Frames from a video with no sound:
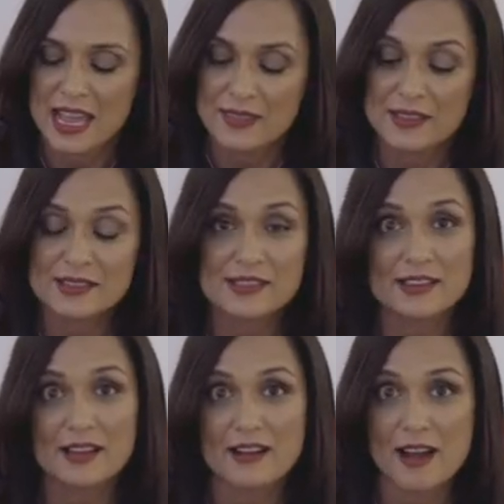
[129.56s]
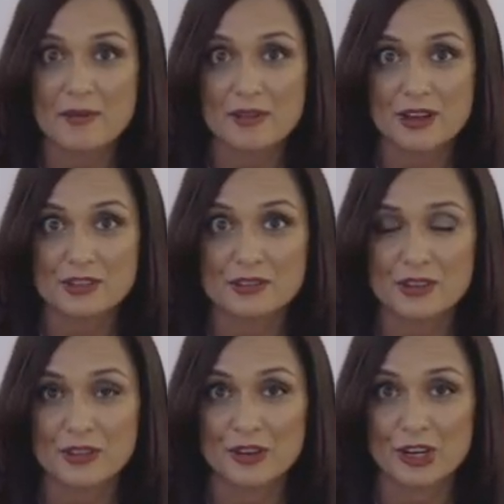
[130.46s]
And this is a collaboration
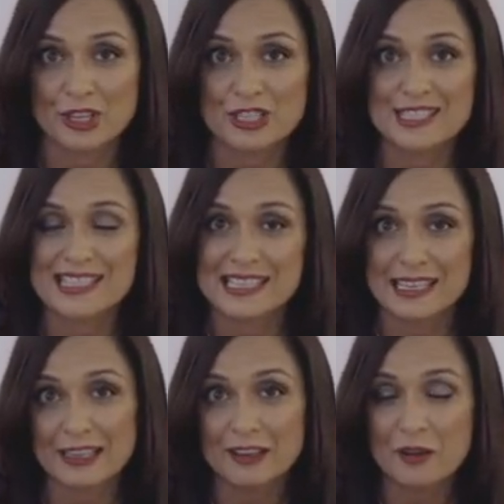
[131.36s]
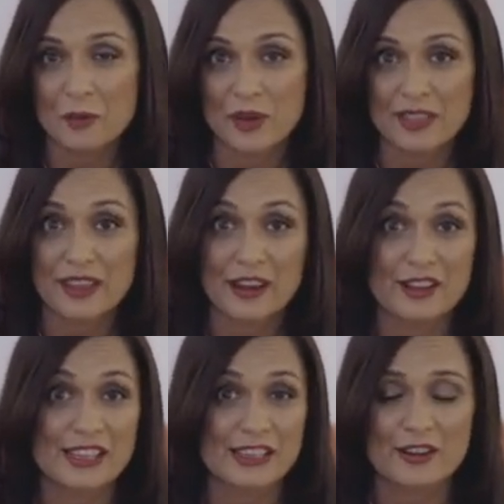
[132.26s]
that the girls did with
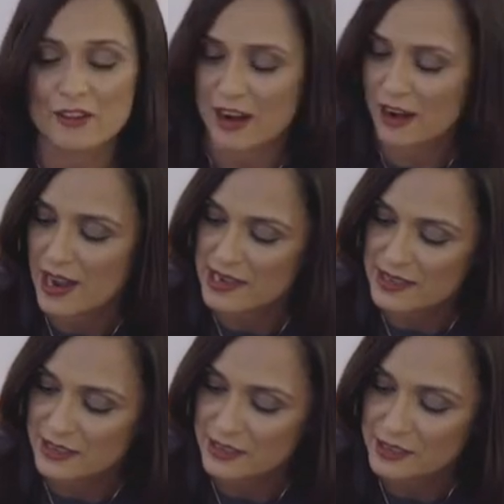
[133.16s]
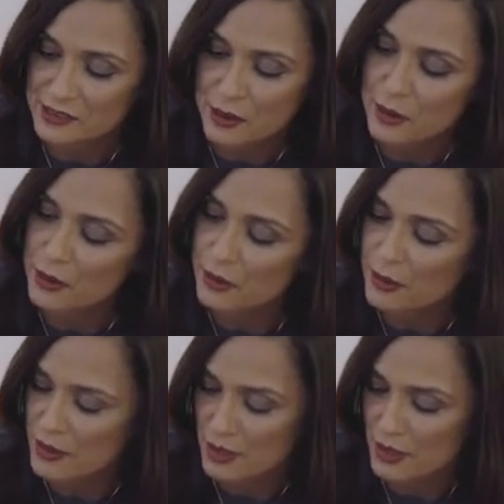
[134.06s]
Carolina Herrera. And I think it's
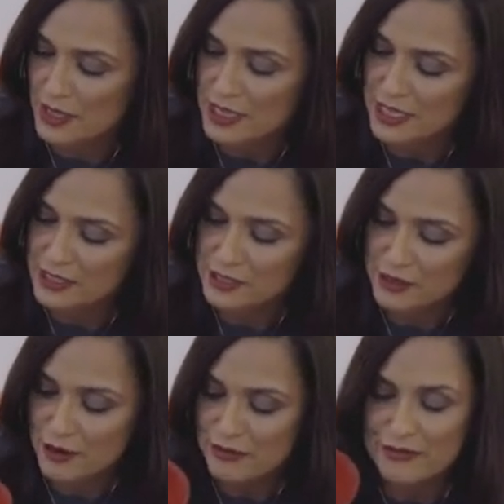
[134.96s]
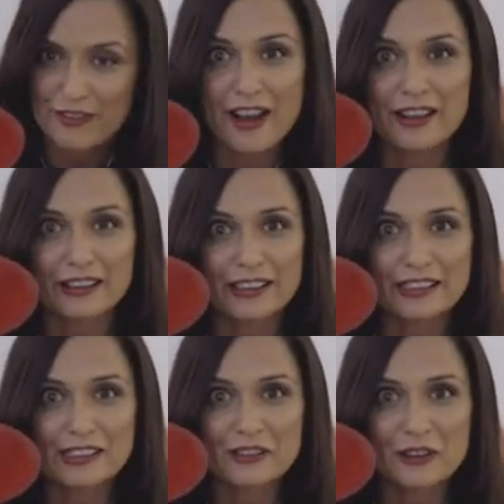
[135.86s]
so fun.
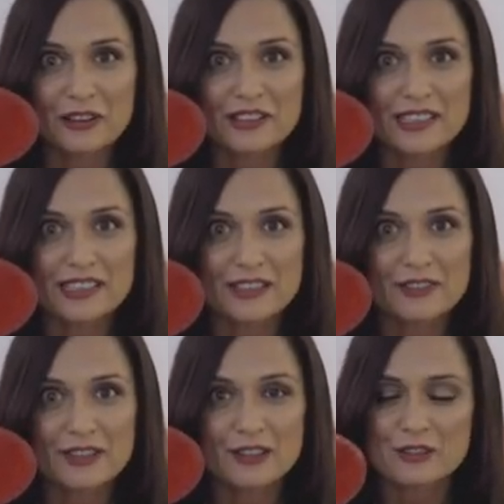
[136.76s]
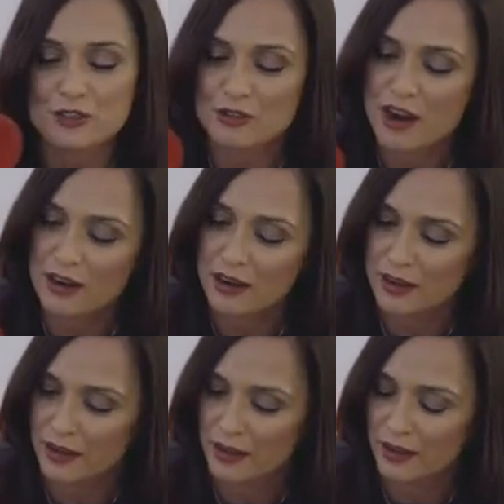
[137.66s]
It's, you know, this idea of a little trunk.